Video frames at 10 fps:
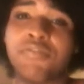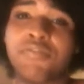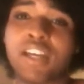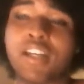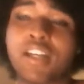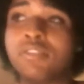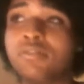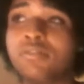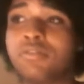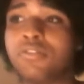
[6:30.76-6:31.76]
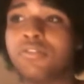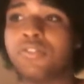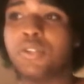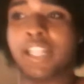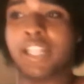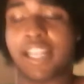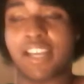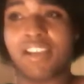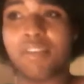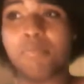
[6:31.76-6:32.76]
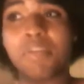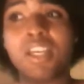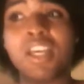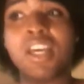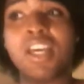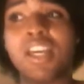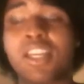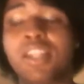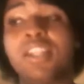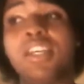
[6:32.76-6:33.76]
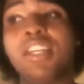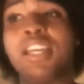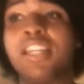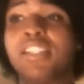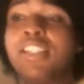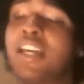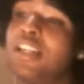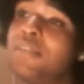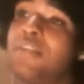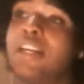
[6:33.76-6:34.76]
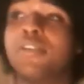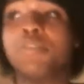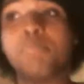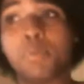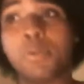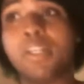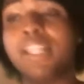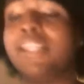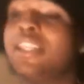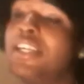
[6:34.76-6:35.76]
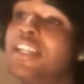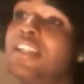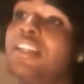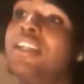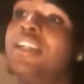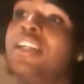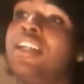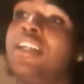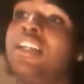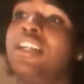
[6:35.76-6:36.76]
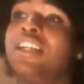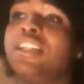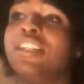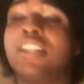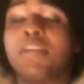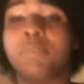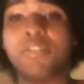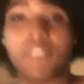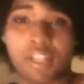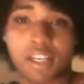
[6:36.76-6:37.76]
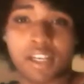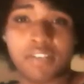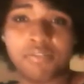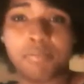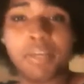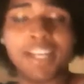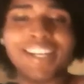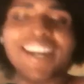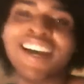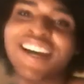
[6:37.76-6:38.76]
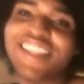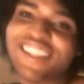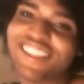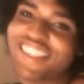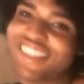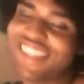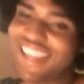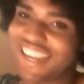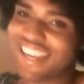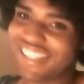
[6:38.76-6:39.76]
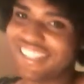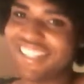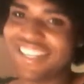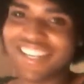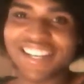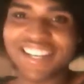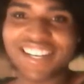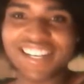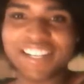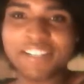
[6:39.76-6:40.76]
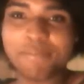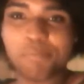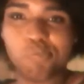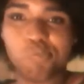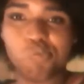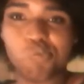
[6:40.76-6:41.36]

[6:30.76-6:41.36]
fell for him, and then had to tell him that I was a boy, and then he had to tell me to fuck off. But other than that, um,